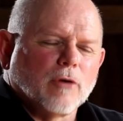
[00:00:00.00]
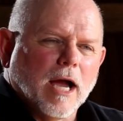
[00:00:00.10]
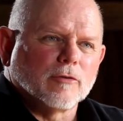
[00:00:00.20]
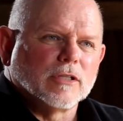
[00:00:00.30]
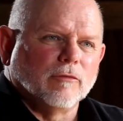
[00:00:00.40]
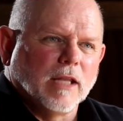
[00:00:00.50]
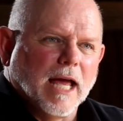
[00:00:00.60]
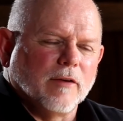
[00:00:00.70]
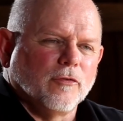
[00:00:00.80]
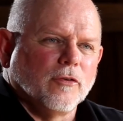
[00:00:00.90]
trials of
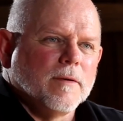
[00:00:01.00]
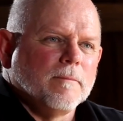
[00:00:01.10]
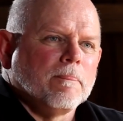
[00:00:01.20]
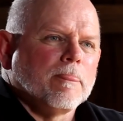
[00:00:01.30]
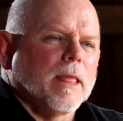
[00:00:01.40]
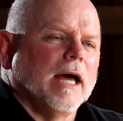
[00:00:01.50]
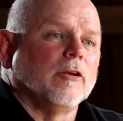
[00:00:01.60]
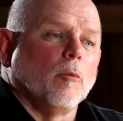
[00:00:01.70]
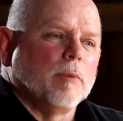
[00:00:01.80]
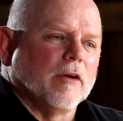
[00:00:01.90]
life,
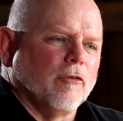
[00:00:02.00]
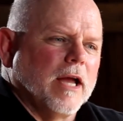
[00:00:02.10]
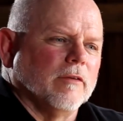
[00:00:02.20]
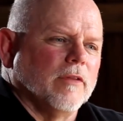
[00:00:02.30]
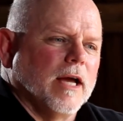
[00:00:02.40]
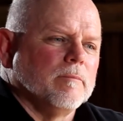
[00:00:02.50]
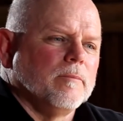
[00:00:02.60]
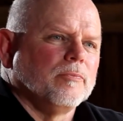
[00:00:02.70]
don't be afraid of them.